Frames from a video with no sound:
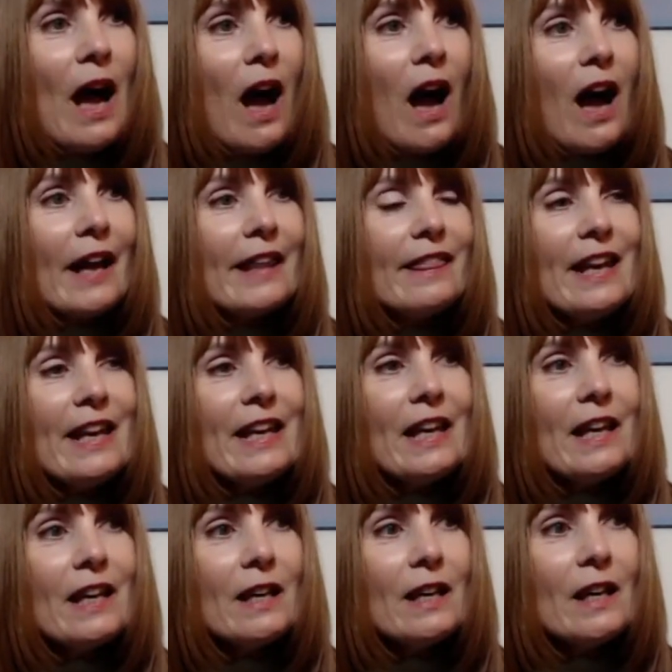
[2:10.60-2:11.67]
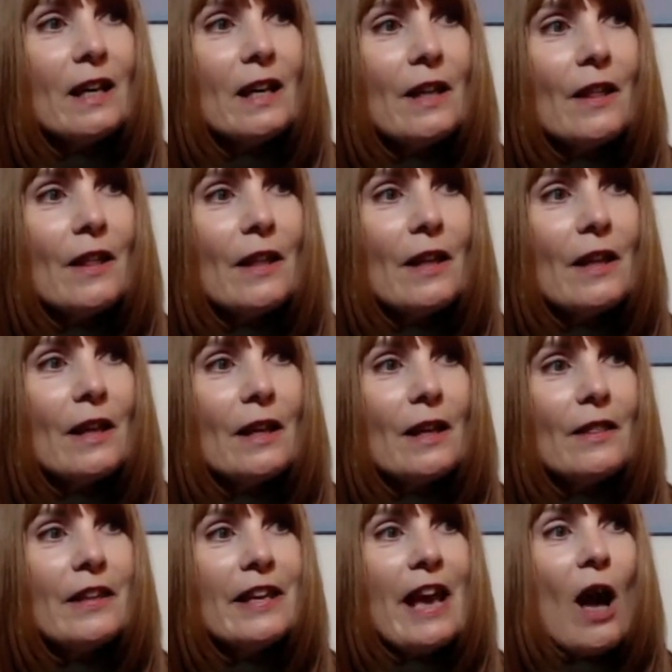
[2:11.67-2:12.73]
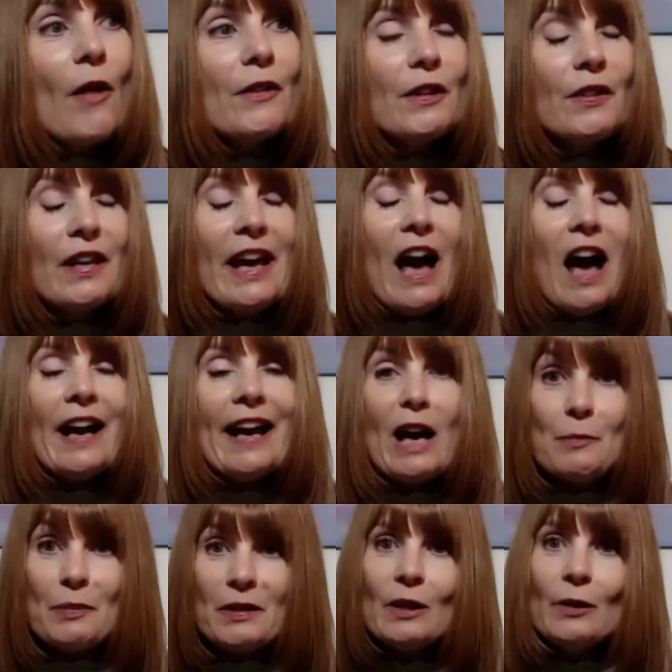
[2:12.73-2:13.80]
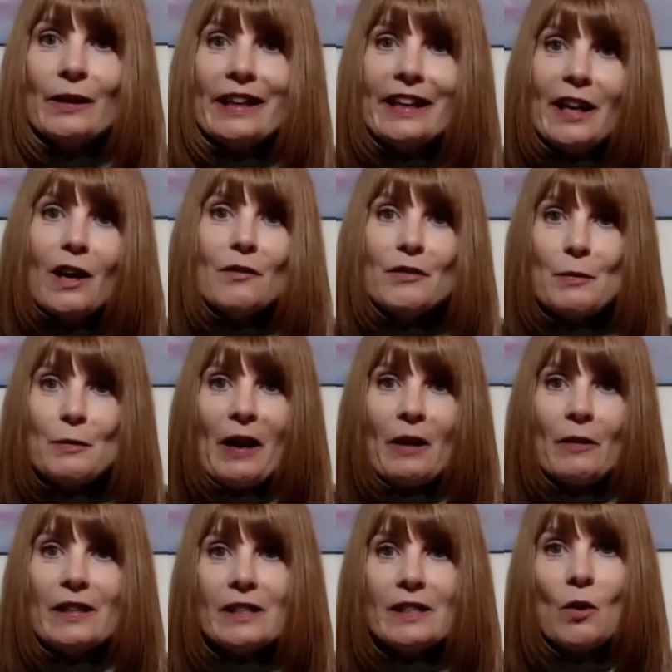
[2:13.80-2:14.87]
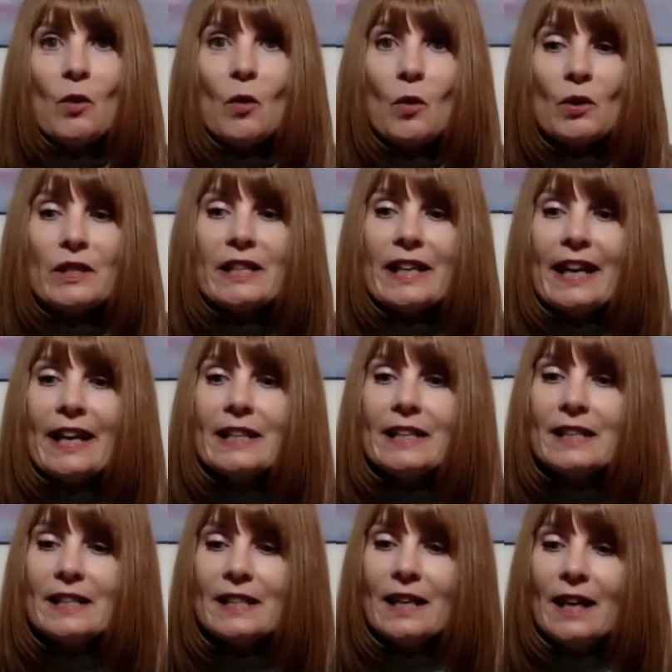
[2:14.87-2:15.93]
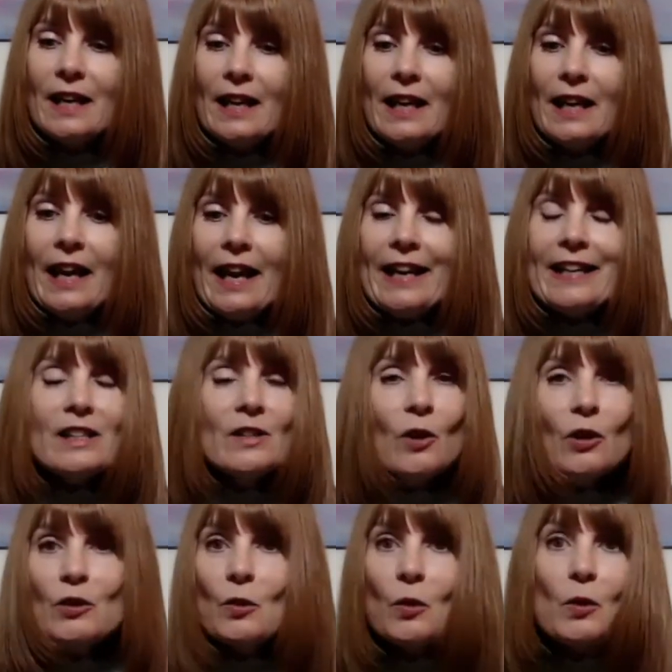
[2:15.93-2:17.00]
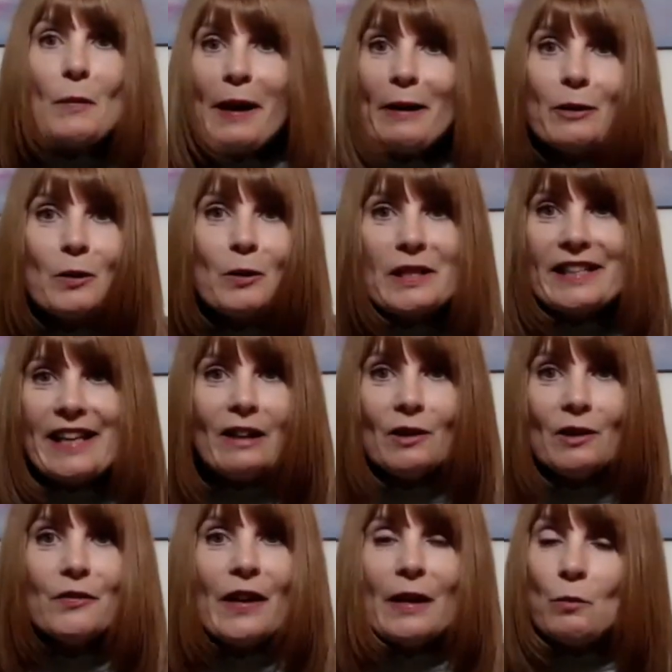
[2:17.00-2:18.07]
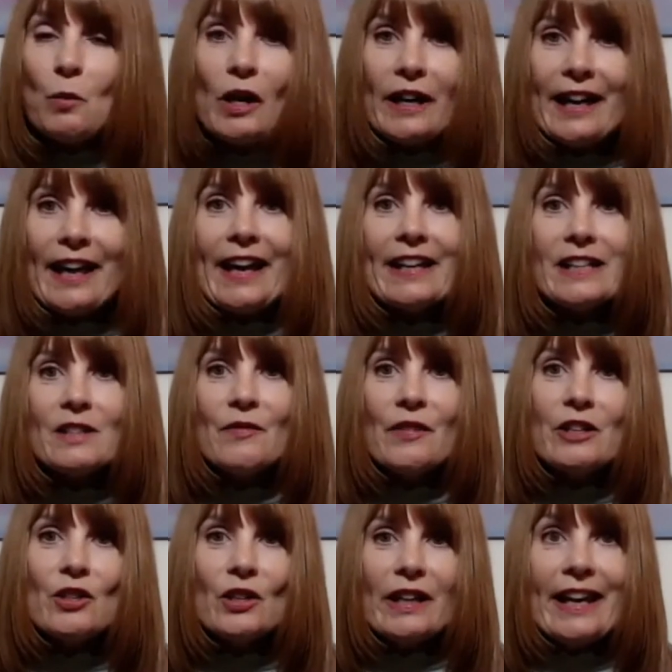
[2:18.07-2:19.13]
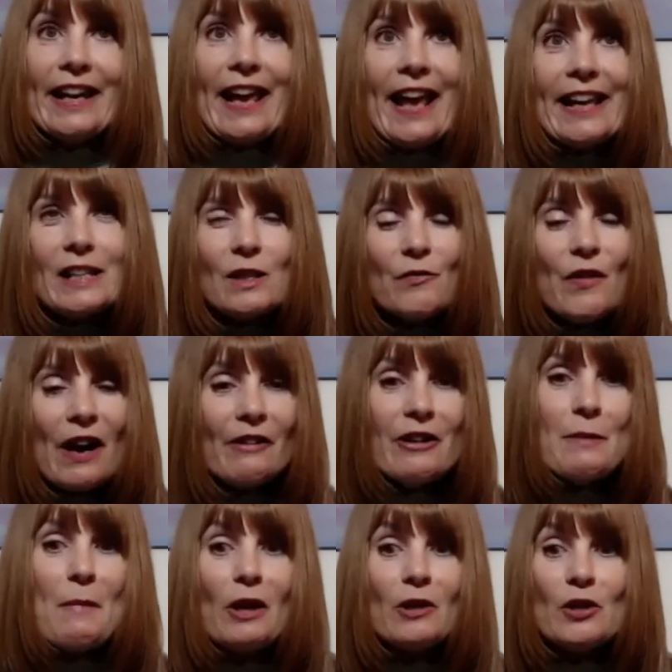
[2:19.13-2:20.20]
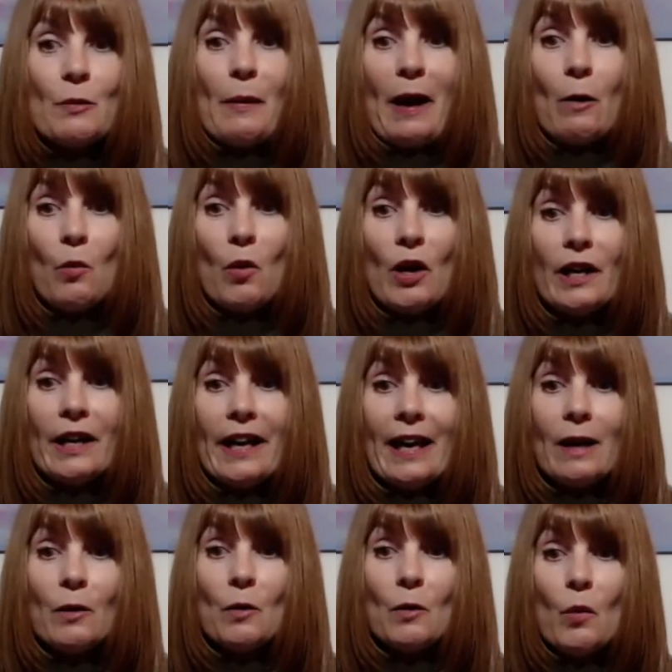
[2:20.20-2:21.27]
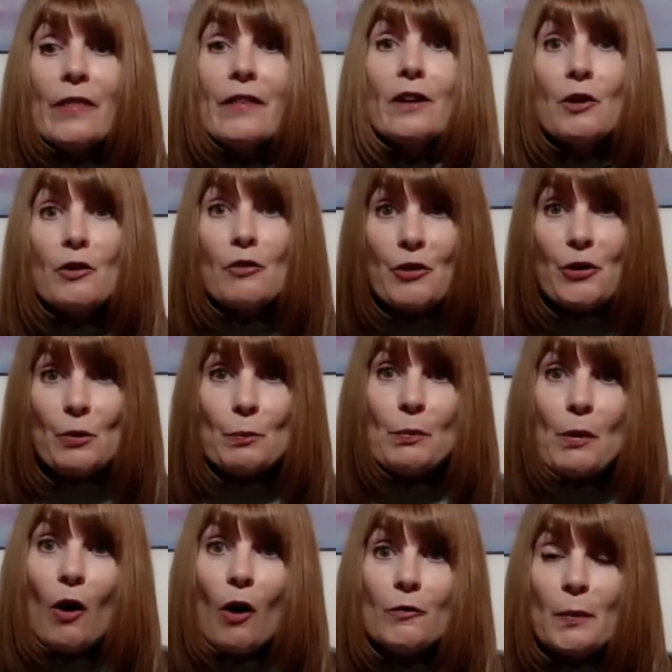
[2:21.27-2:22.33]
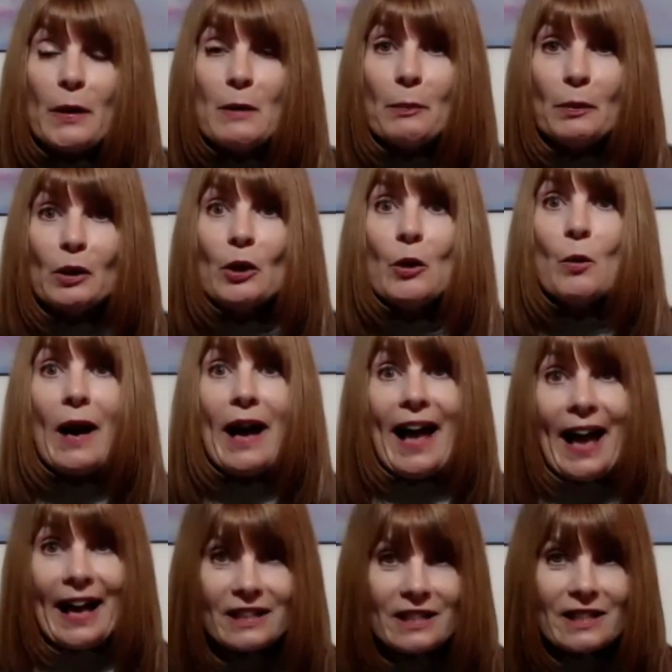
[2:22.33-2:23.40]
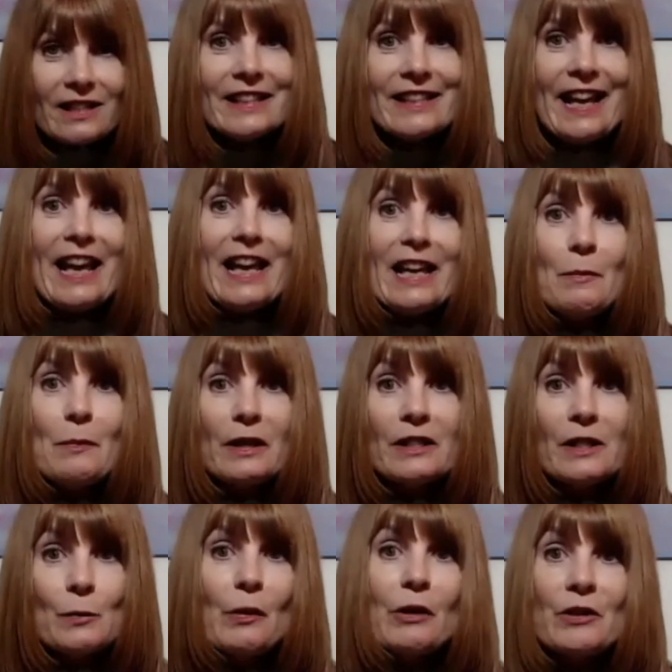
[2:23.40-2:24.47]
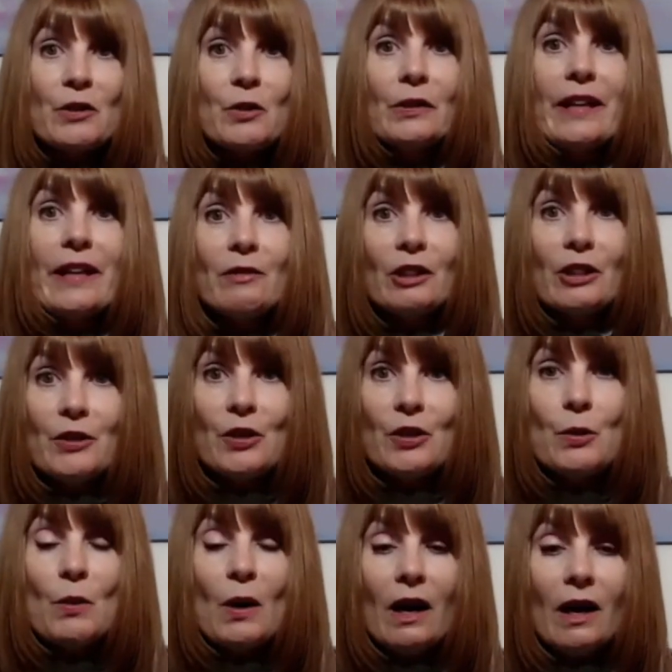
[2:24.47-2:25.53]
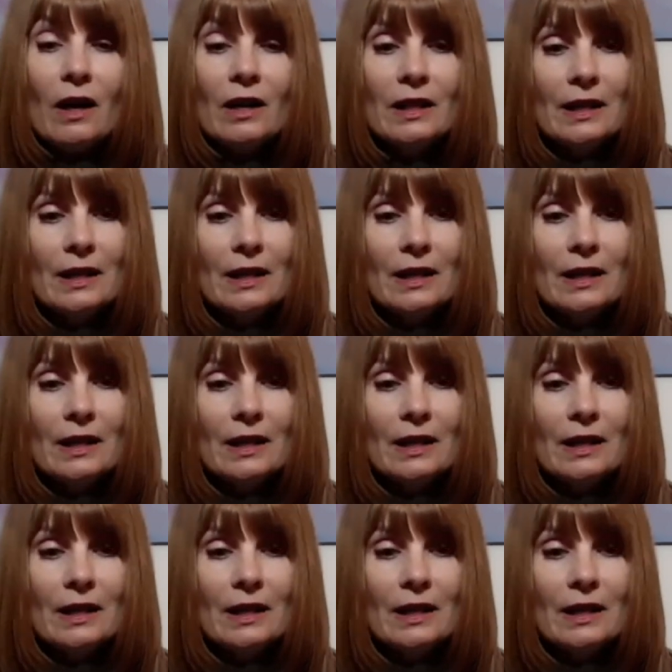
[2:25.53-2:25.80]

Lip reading: I think the other thing I absolutely loved about this course is it's not all about yourself and working individually. It's very much about working with a group of people who are at the same spiritual level as you are.